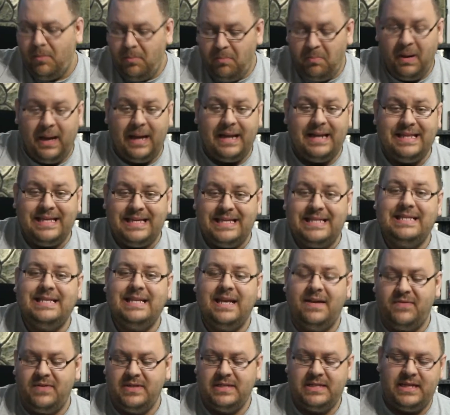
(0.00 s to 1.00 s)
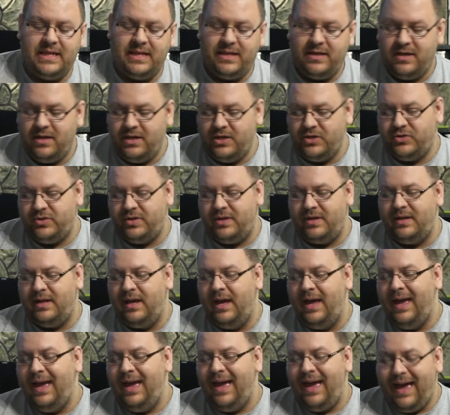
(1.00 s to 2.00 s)
but the 1700
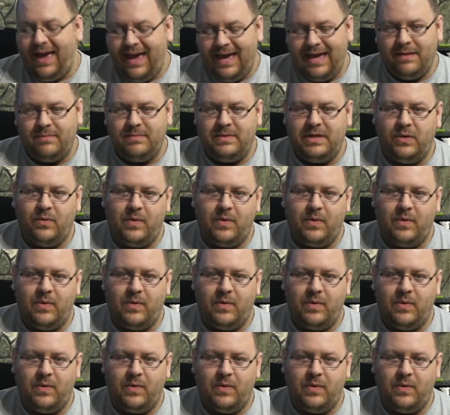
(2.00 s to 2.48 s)
AMD